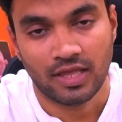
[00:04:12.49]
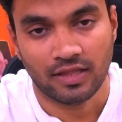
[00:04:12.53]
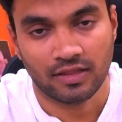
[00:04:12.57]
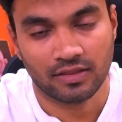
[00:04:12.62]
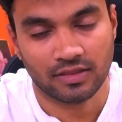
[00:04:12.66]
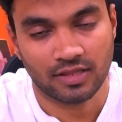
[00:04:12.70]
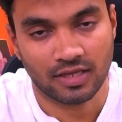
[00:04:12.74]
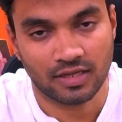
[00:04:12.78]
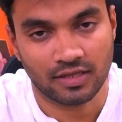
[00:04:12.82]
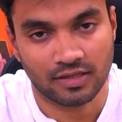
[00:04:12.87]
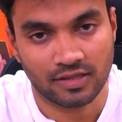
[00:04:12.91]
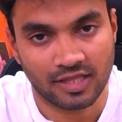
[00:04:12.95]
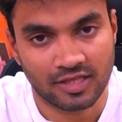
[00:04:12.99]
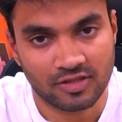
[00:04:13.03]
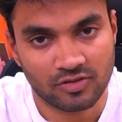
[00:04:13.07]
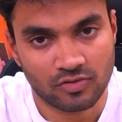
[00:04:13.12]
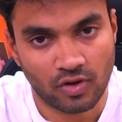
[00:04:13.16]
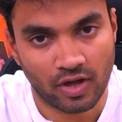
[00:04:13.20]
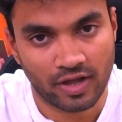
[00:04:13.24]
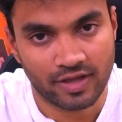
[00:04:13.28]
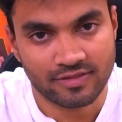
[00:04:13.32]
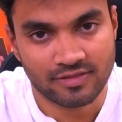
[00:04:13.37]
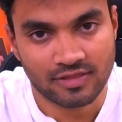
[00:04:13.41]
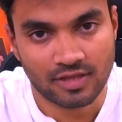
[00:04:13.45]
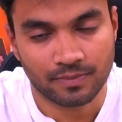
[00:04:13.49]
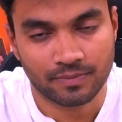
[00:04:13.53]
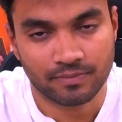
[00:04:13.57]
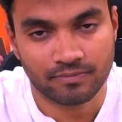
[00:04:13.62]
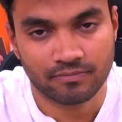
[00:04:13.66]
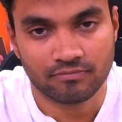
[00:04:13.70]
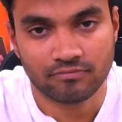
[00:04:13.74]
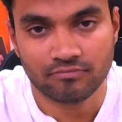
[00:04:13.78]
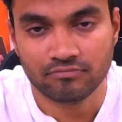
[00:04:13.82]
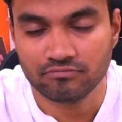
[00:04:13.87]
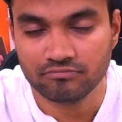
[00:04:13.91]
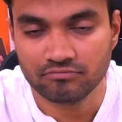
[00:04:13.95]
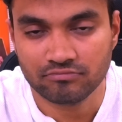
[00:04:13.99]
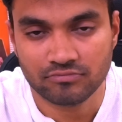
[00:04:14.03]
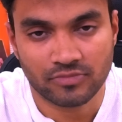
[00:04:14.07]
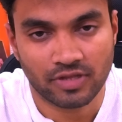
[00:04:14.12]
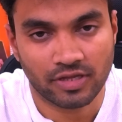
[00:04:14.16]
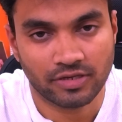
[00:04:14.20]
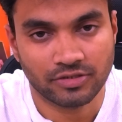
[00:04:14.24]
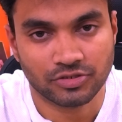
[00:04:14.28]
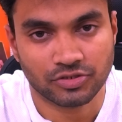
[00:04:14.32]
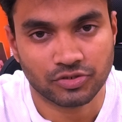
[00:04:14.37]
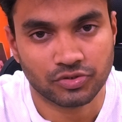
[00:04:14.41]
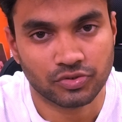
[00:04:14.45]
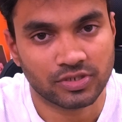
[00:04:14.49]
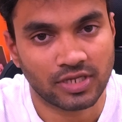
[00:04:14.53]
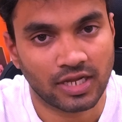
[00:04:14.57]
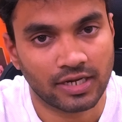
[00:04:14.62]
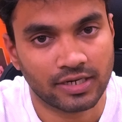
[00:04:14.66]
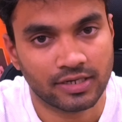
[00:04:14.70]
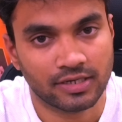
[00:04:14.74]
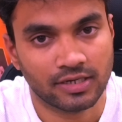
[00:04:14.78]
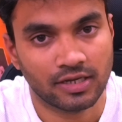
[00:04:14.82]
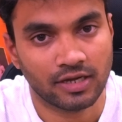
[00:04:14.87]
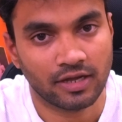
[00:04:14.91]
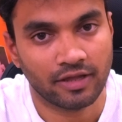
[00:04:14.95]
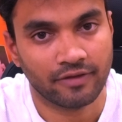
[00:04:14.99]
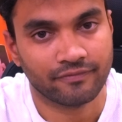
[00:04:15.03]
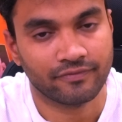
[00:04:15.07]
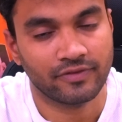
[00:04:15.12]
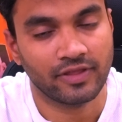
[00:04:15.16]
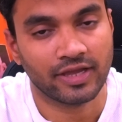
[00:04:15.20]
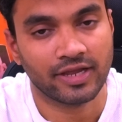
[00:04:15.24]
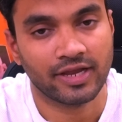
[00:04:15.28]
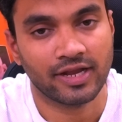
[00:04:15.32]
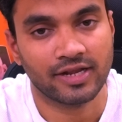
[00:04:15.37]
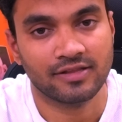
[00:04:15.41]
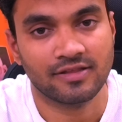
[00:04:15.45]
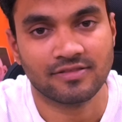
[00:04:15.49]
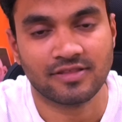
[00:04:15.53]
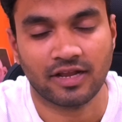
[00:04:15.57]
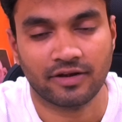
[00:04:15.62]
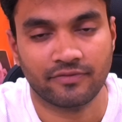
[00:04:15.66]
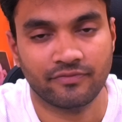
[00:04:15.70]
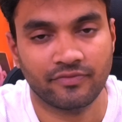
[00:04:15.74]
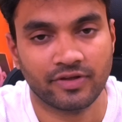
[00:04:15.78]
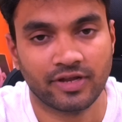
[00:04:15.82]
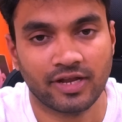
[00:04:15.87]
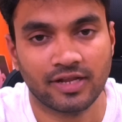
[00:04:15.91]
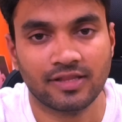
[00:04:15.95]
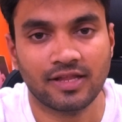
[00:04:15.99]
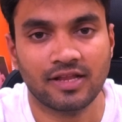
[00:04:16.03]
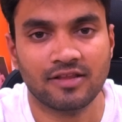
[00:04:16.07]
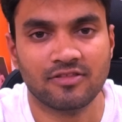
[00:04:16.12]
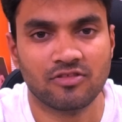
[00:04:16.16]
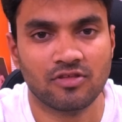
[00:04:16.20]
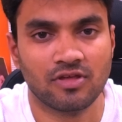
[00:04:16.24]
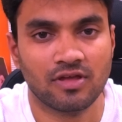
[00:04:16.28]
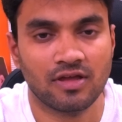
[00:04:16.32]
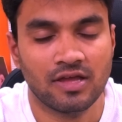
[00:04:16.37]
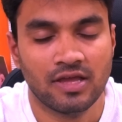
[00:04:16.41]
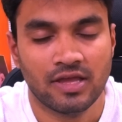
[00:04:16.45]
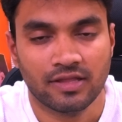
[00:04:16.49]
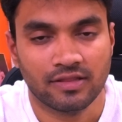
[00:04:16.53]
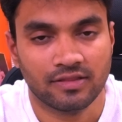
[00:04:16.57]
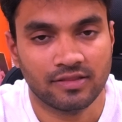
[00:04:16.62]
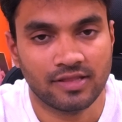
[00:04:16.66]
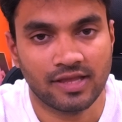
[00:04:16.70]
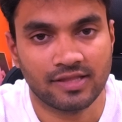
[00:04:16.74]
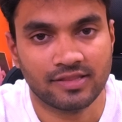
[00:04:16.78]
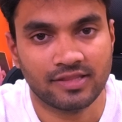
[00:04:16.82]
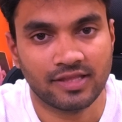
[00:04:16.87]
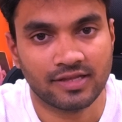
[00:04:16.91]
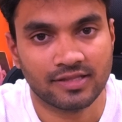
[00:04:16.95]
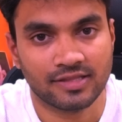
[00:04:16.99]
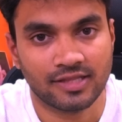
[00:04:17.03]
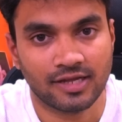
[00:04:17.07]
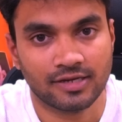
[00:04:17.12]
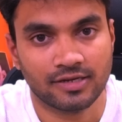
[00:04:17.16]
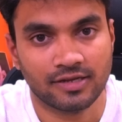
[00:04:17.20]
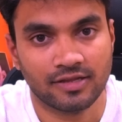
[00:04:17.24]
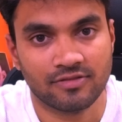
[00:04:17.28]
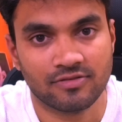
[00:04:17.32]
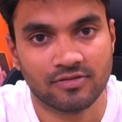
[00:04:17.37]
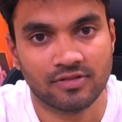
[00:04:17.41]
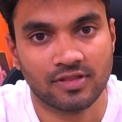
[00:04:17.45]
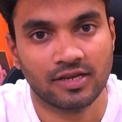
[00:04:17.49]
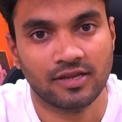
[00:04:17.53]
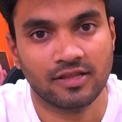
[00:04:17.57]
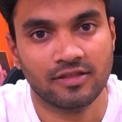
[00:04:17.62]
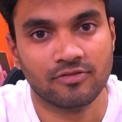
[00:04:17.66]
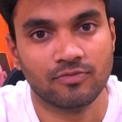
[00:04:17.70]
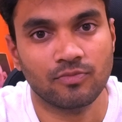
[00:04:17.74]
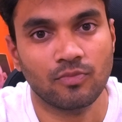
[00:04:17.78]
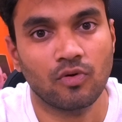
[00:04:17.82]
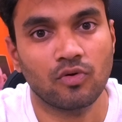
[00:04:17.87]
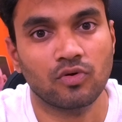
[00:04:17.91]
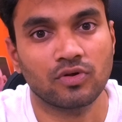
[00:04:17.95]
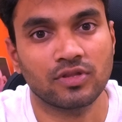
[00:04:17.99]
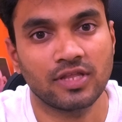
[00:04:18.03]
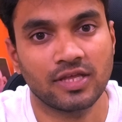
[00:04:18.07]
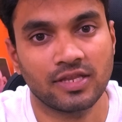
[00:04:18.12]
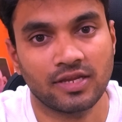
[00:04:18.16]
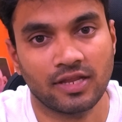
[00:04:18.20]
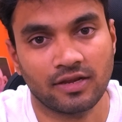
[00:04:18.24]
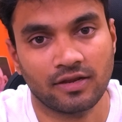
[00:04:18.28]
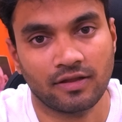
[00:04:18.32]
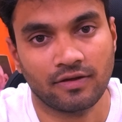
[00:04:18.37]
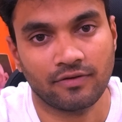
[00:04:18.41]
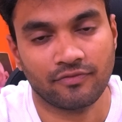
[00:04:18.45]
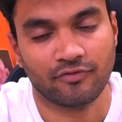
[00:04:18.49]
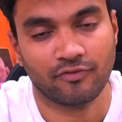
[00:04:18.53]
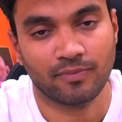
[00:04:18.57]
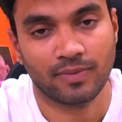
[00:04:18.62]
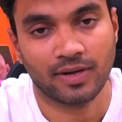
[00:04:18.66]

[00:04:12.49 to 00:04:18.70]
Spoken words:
They join some institute, and if they get the certificate, that's they think that that is more than enough.